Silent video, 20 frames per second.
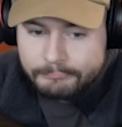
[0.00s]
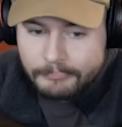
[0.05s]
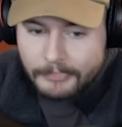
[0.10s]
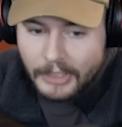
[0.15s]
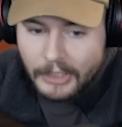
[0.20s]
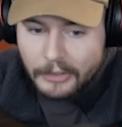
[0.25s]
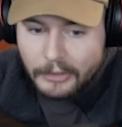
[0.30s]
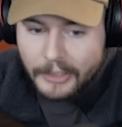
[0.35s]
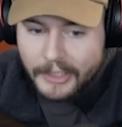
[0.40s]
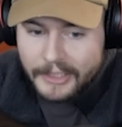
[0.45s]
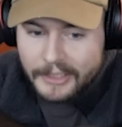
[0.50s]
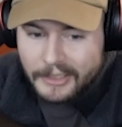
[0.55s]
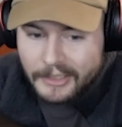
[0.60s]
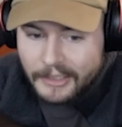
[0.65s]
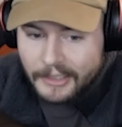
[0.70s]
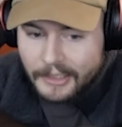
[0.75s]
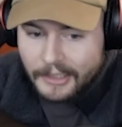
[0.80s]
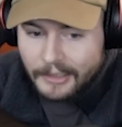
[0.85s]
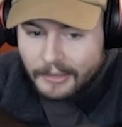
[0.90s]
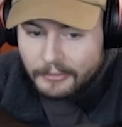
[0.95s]
You
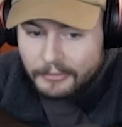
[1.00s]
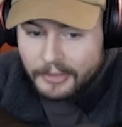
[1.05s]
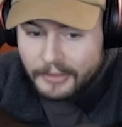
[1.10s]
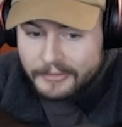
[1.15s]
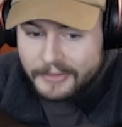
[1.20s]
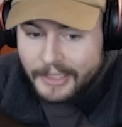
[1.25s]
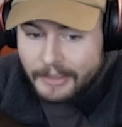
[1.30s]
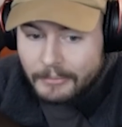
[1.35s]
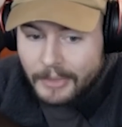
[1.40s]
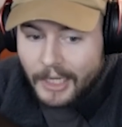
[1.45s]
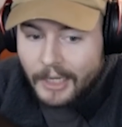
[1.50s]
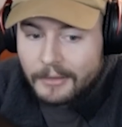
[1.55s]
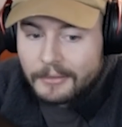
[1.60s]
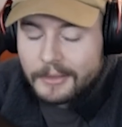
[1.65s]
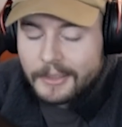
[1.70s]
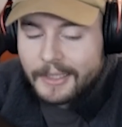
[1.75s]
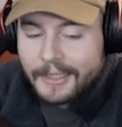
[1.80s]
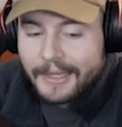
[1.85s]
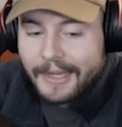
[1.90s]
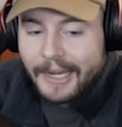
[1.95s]
get 50 MR,
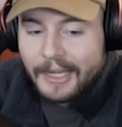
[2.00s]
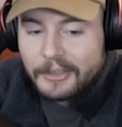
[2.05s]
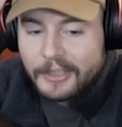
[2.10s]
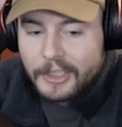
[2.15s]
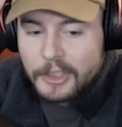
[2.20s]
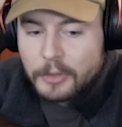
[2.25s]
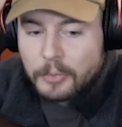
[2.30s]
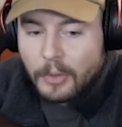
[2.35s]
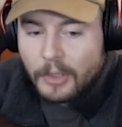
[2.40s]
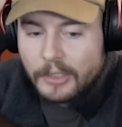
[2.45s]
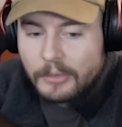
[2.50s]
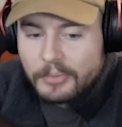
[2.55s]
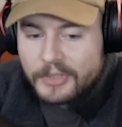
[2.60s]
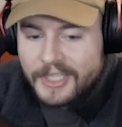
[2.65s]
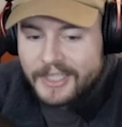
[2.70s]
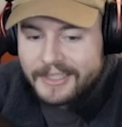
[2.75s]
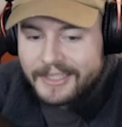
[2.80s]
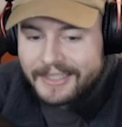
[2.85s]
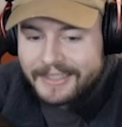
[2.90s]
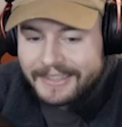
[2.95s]
and you get
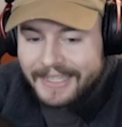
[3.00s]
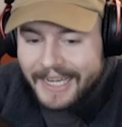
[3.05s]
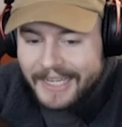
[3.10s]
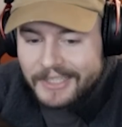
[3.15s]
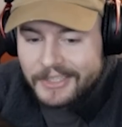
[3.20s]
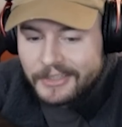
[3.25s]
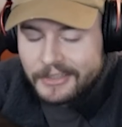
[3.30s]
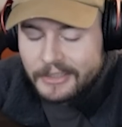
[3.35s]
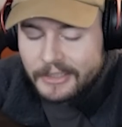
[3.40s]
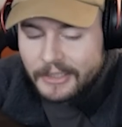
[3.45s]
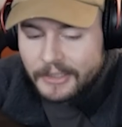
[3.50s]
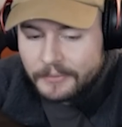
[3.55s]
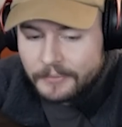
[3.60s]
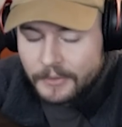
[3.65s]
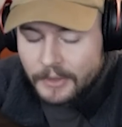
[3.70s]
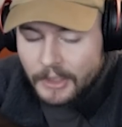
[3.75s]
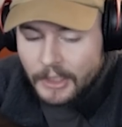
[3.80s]
20% tenacity.